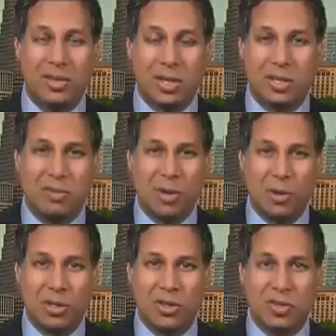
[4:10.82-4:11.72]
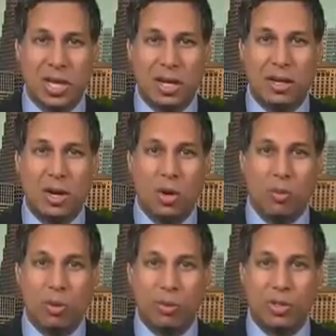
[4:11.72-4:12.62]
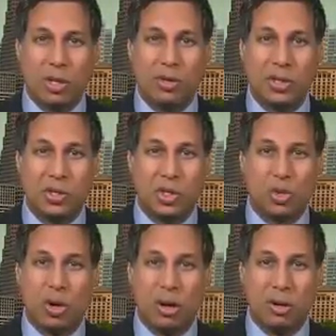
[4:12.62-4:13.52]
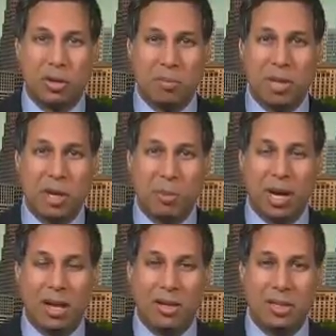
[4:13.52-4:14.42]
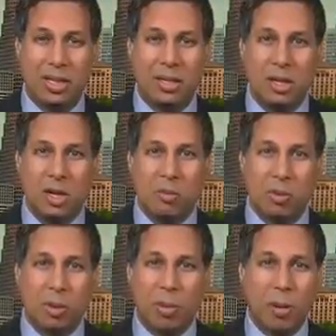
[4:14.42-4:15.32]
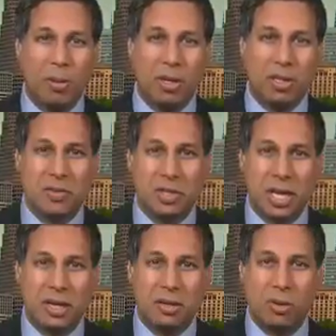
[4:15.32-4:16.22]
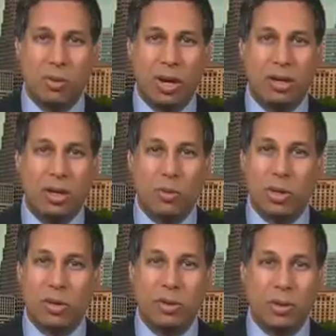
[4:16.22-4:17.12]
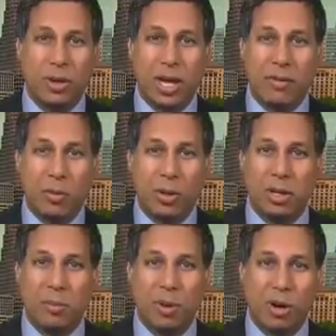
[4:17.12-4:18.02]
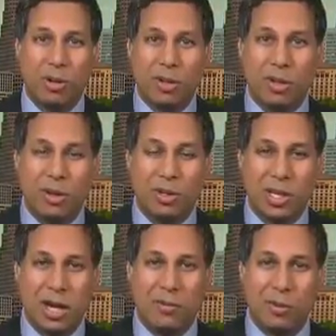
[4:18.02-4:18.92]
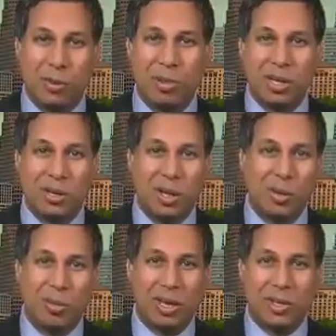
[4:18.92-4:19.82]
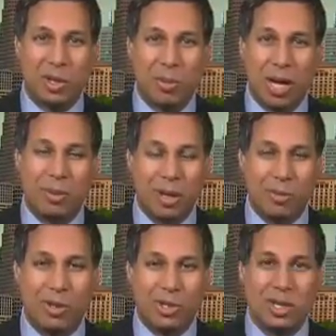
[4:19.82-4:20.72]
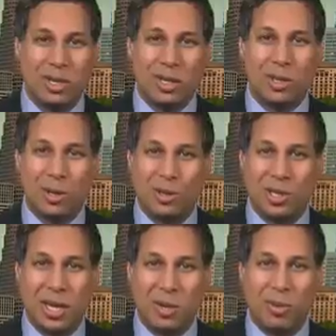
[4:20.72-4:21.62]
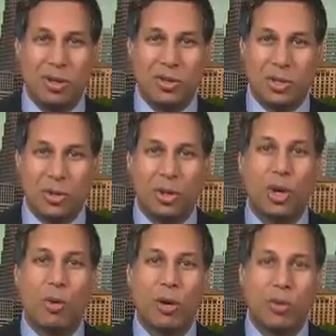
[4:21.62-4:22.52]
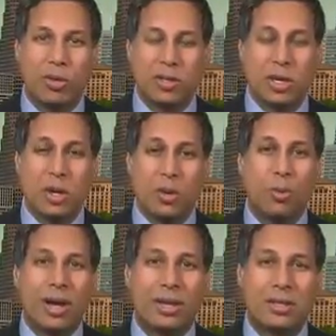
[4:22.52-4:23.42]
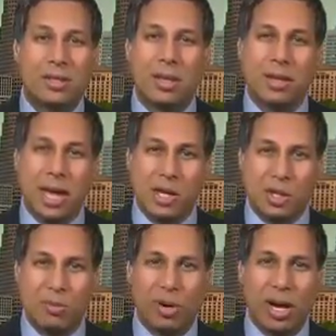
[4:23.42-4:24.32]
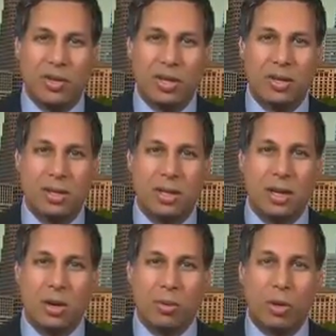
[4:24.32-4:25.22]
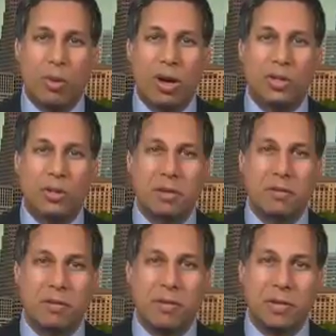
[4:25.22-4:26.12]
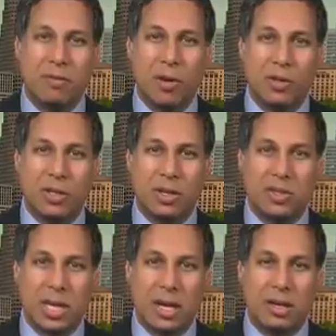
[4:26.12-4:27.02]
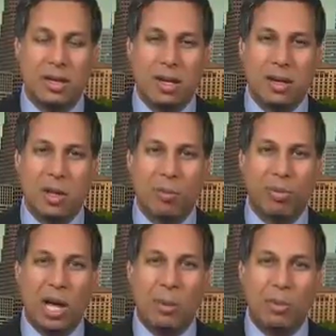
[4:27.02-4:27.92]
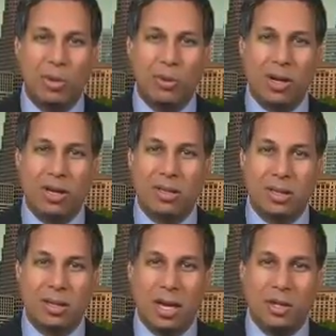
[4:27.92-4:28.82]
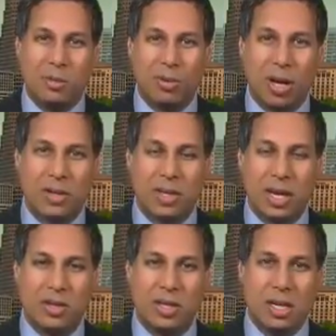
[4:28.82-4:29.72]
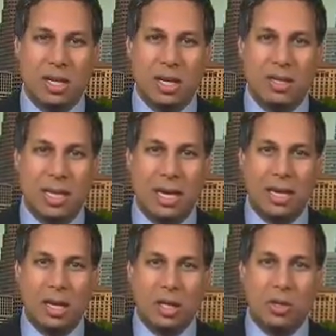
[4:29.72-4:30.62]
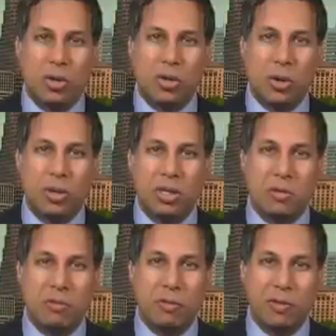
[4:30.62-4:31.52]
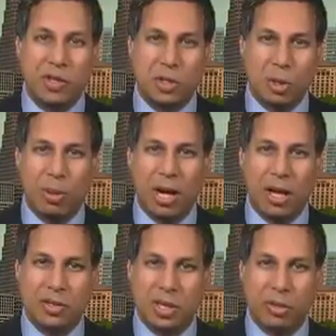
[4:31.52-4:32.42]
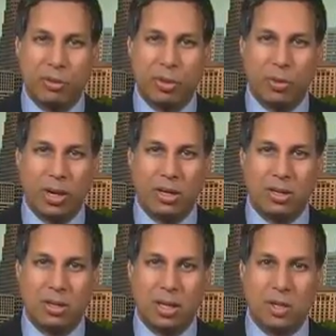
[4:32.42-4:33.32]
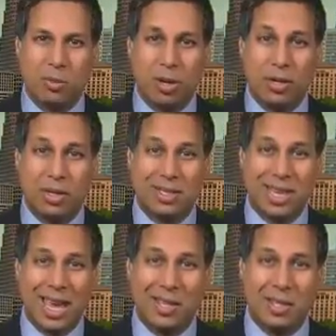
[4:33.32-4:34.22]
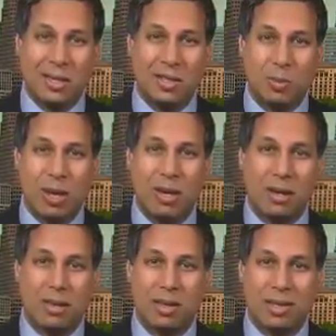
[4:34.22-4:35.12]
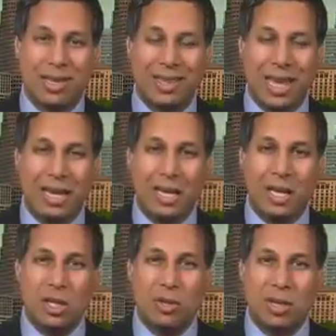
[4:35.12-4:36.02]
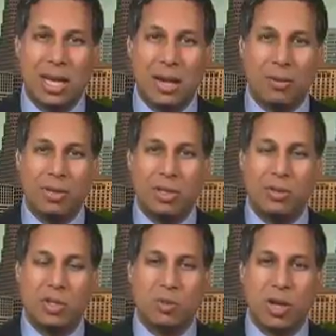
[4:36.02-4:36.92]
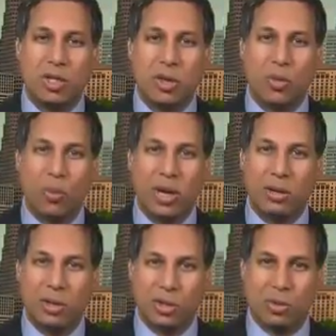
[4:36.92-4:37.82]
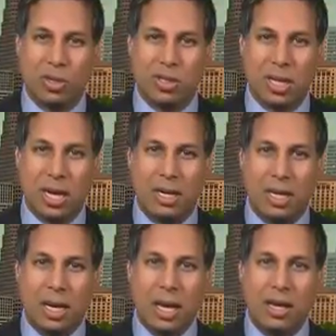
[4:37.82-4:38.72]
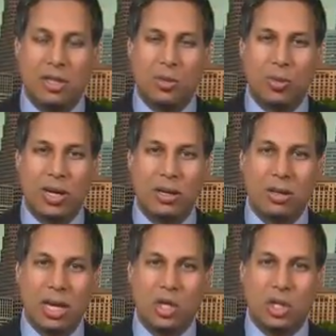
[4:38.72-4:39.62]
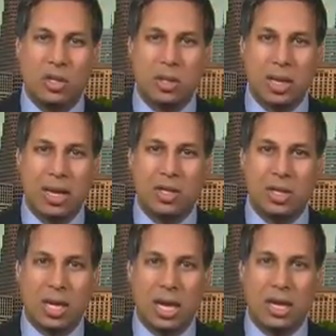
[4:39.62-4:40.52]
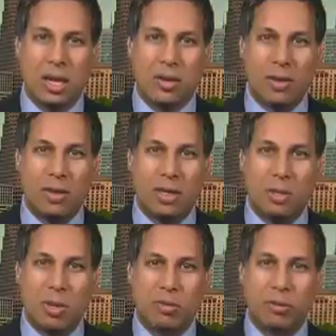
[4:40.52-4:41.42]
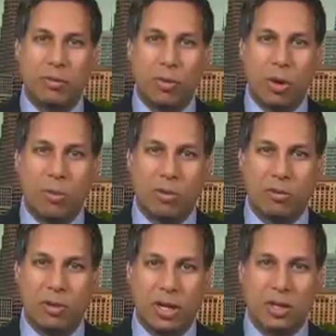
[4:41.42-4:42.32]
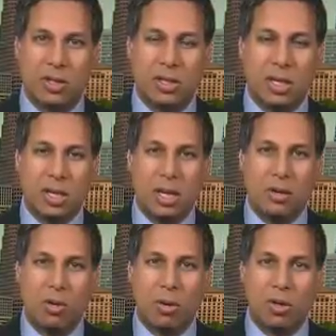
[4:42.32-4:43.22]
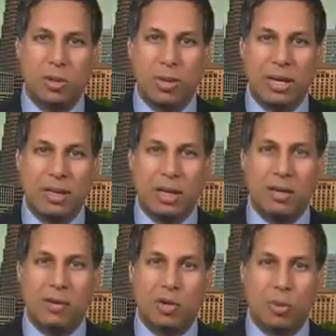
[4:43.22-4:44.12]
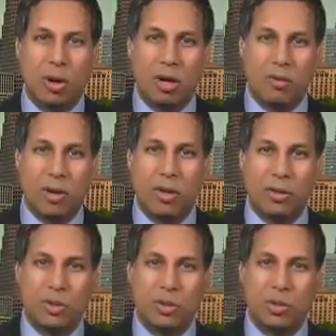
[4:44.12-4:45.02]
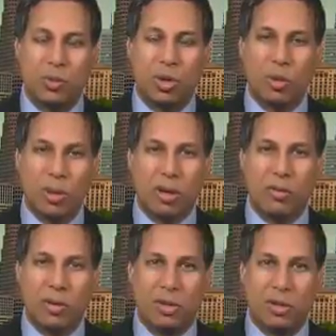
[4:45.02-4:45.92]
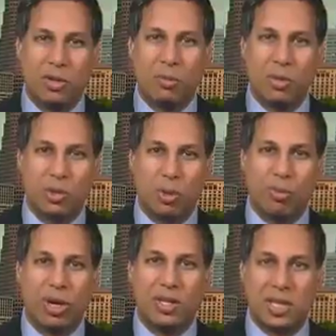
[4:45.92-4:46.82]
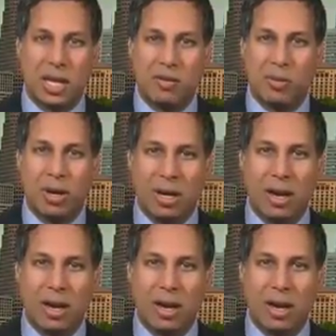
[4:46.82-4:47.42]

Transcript: 60 votes in the Senate would result in stronger and better policy. But Republicans have said, you know what, we don't think we have a willing partner on the other side for repealing and replacing Obamacare, which is understandable. And so they're going with this reconciliation process that requires only 50 votes in the Senate. Now, the problem with the reconciliation process is that you can only do fiscal policy through the reconciliation process, taxing, spending, things like that. You can't really do as much on the regulatory side. And it's the regulations in the ACA that need to be reformed or fixed in order to make the individual market for health insurance work better for the consumers who are priced out of it right now.